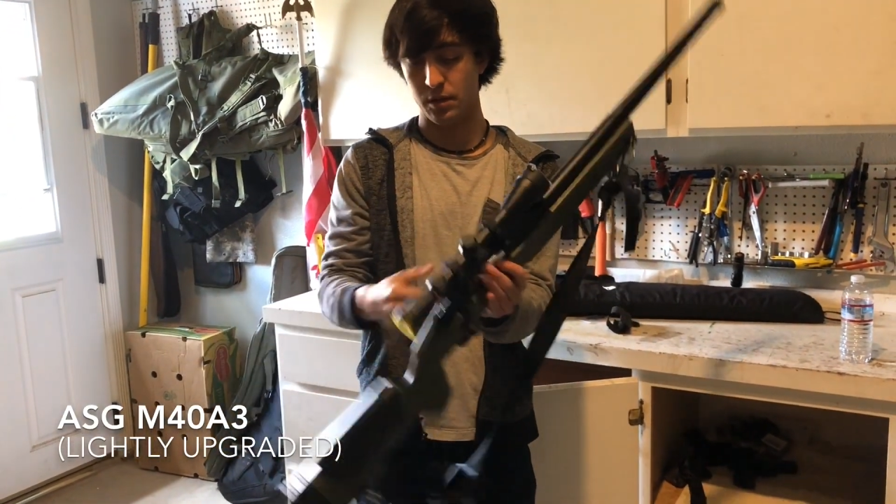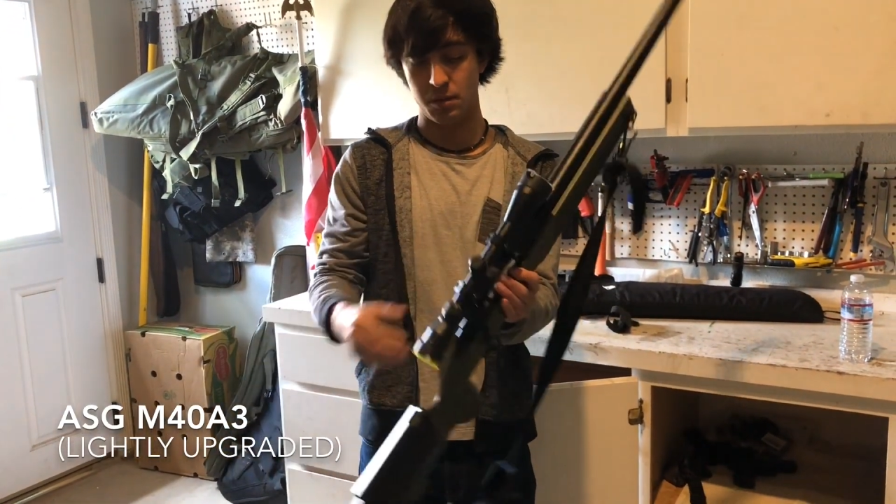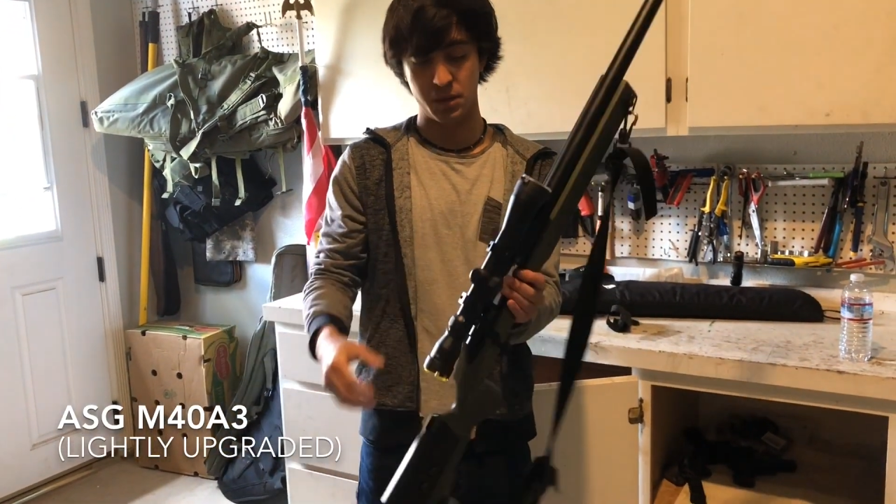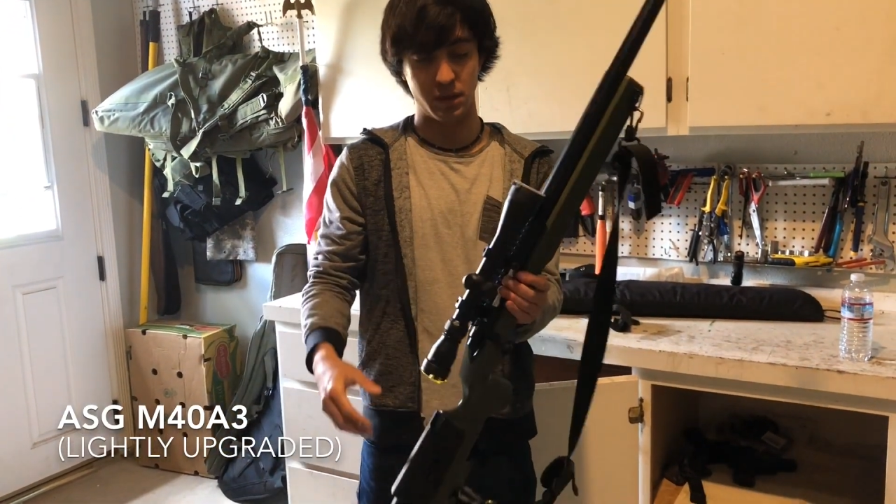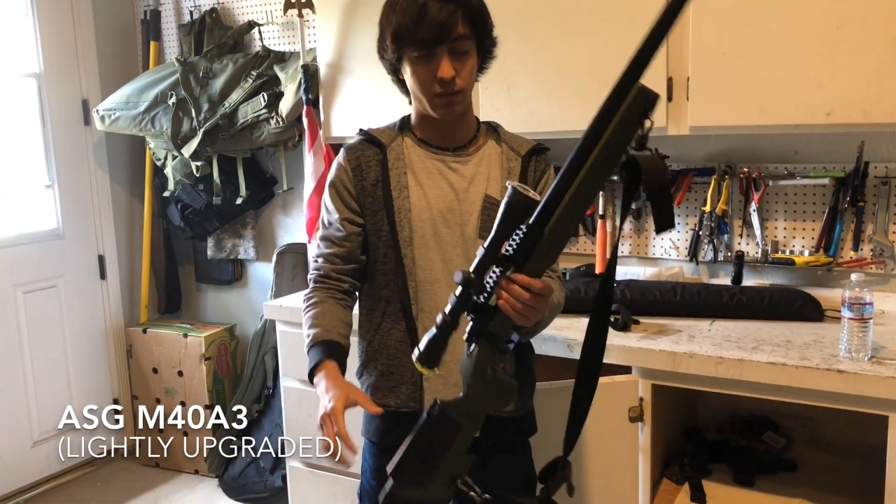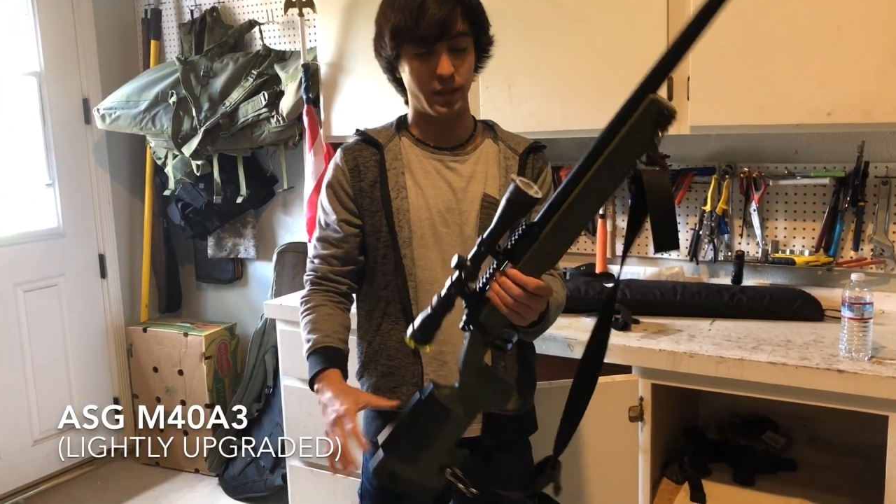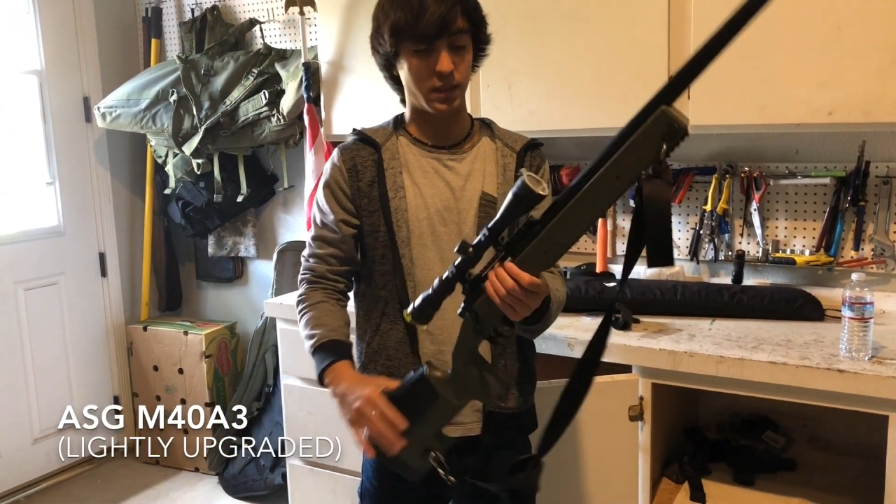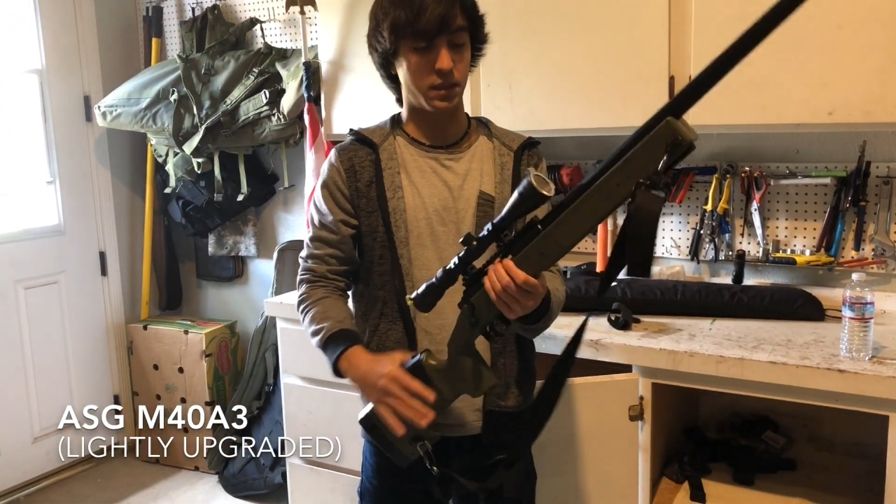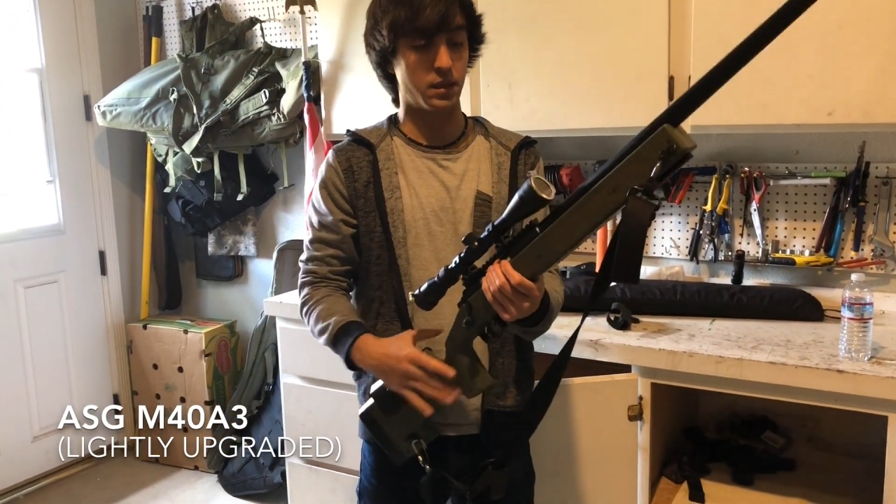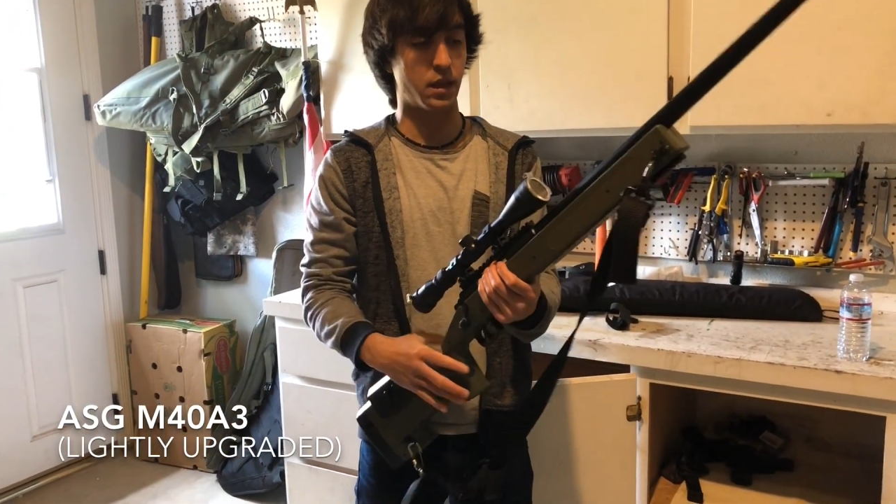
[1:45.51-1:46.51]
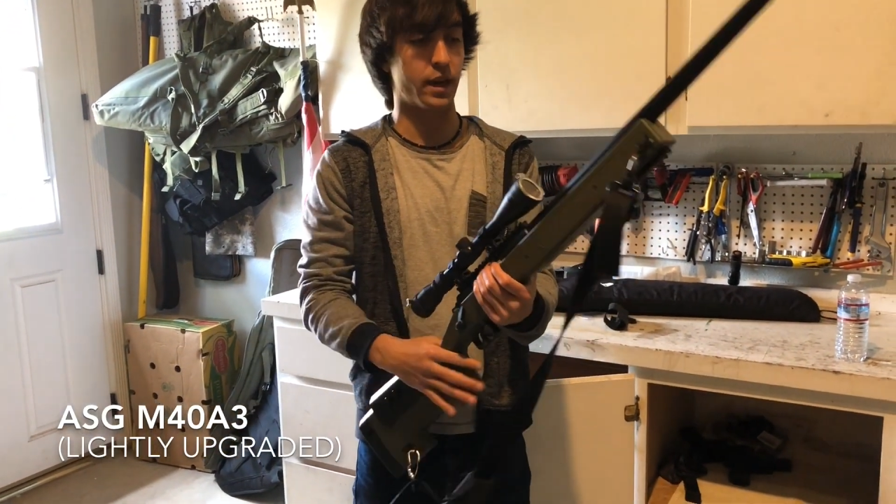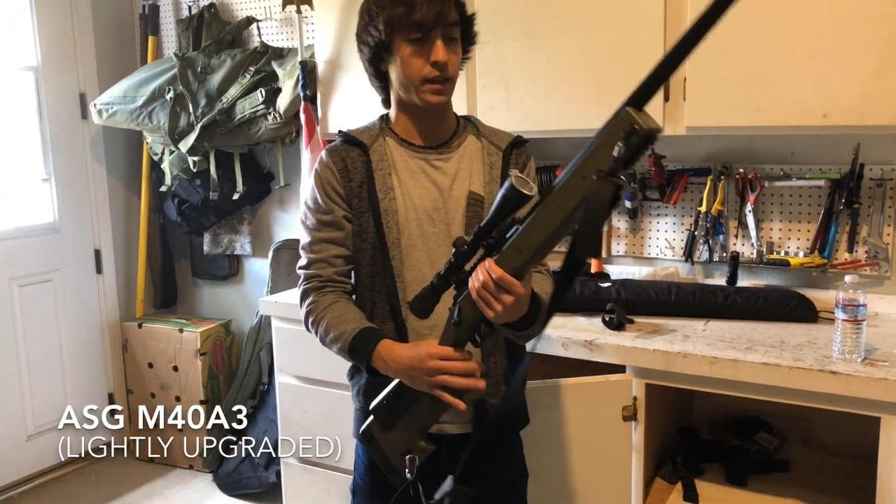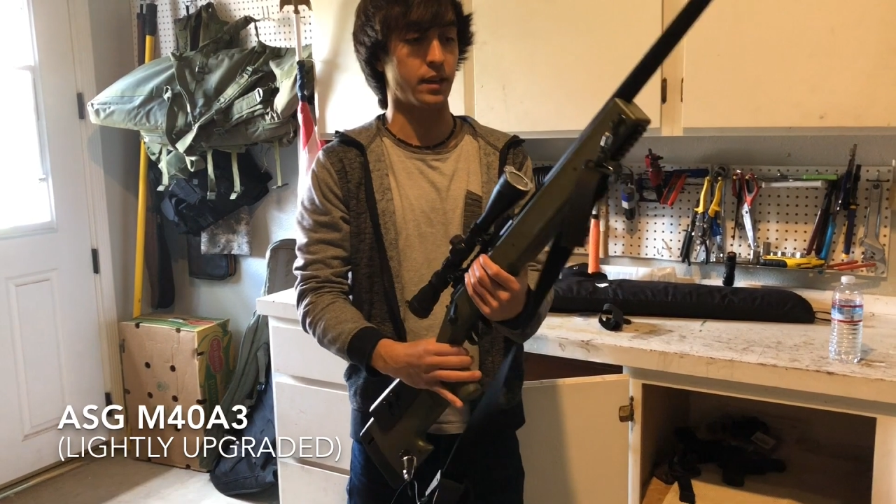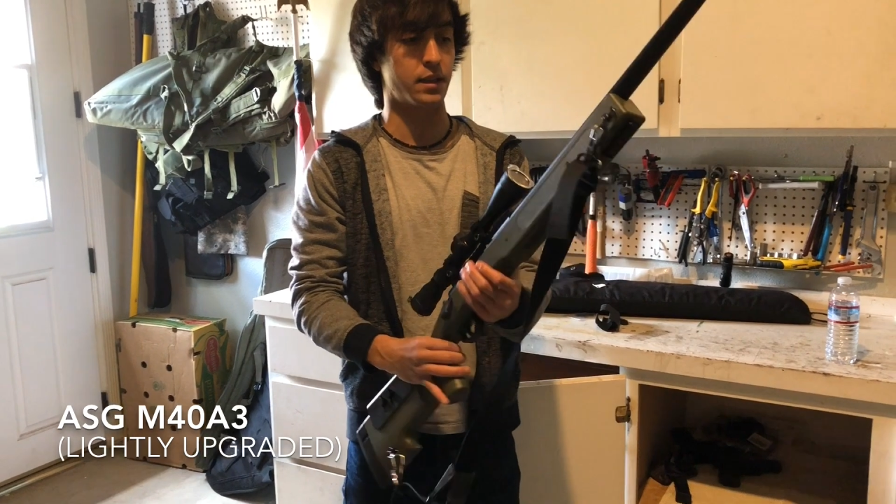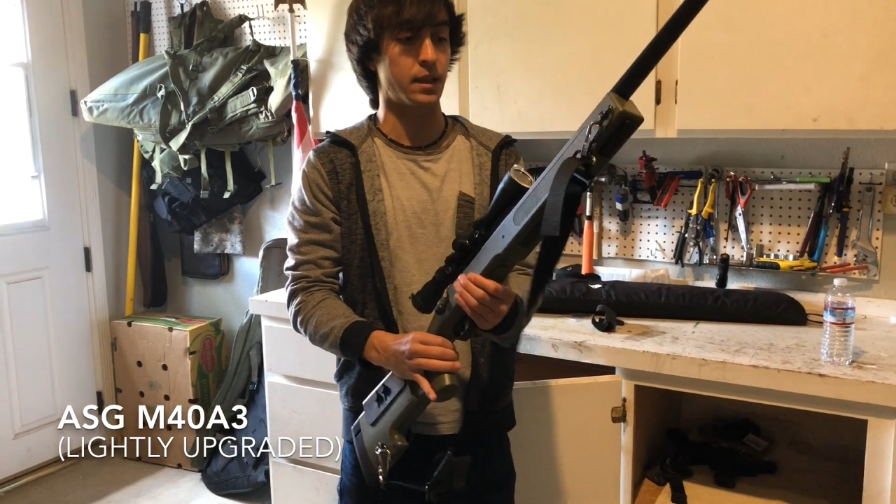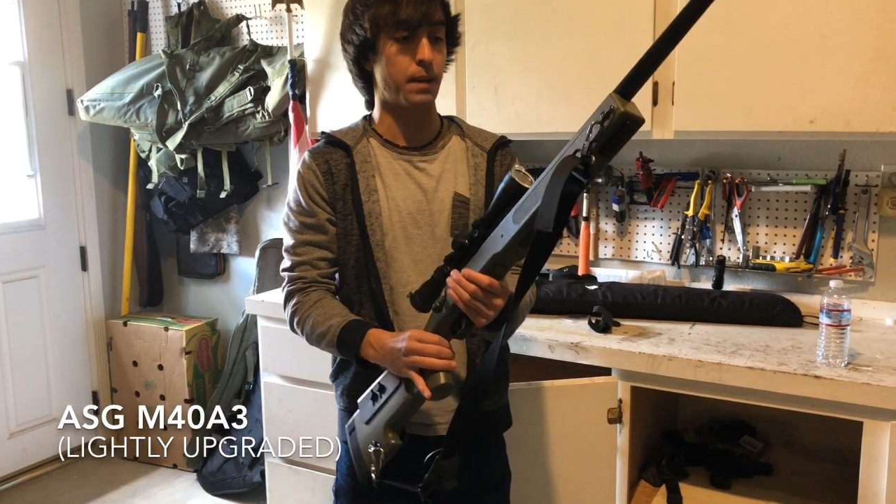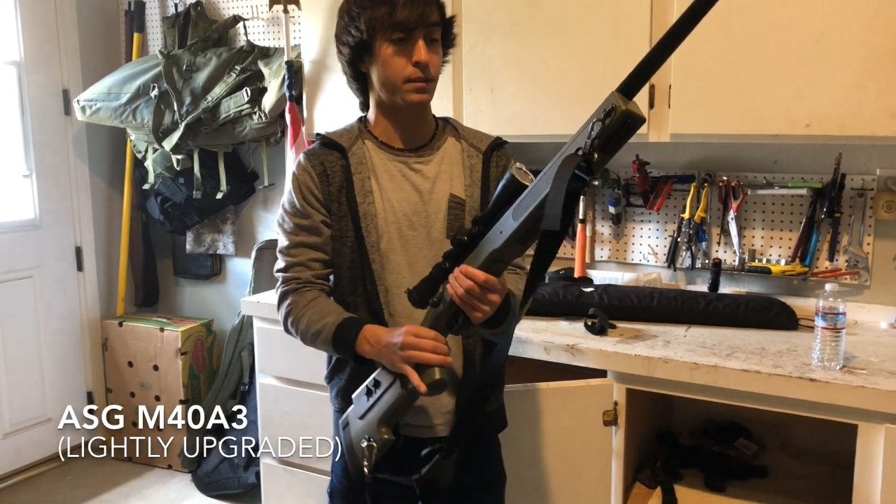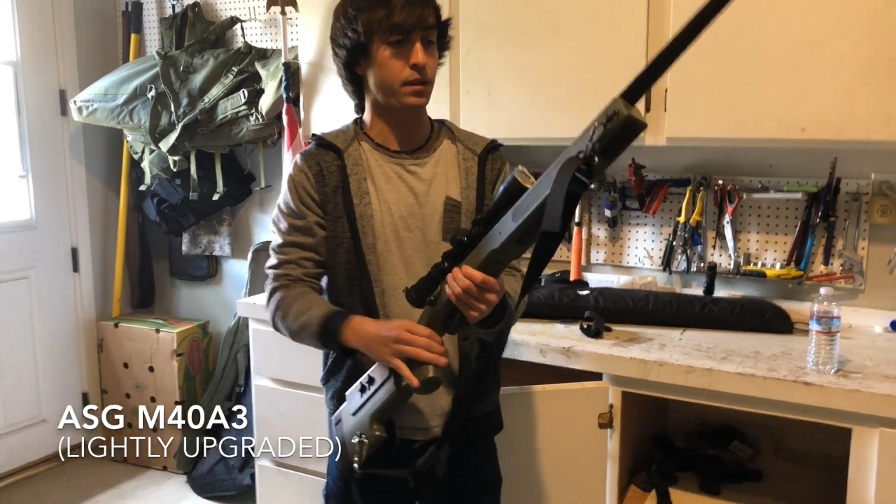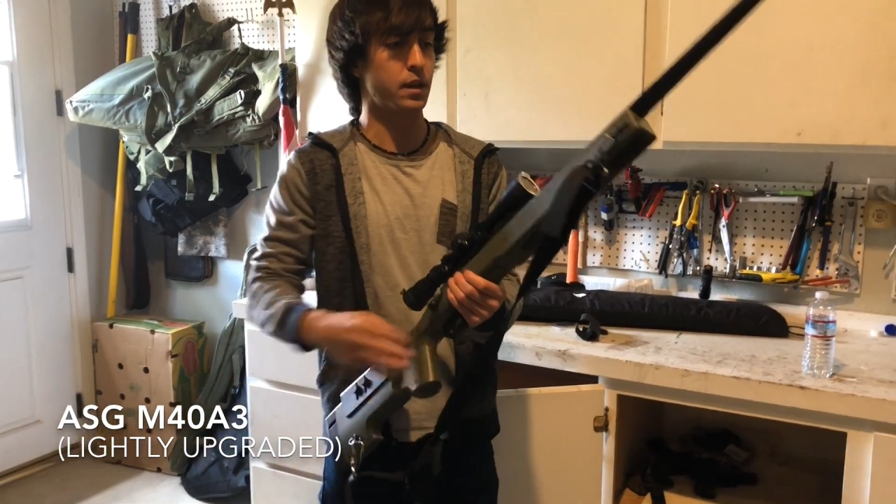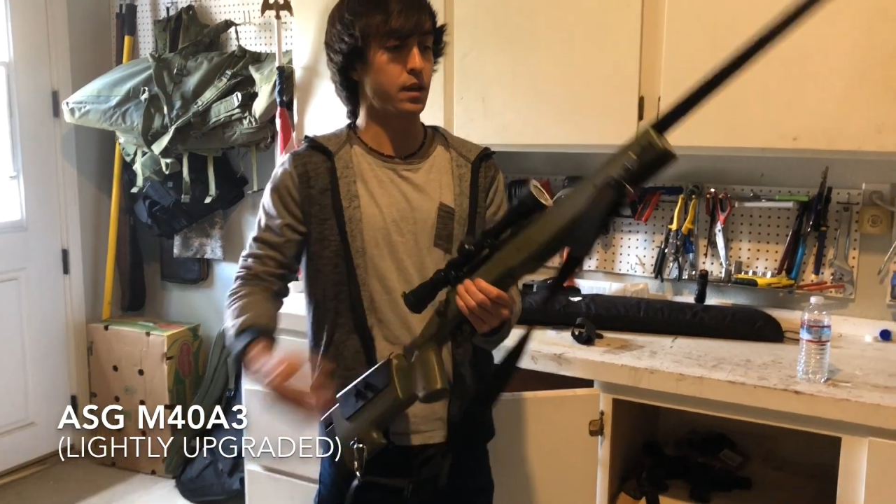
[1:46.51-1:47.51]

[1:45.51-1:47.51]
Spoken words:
almost everything is stock except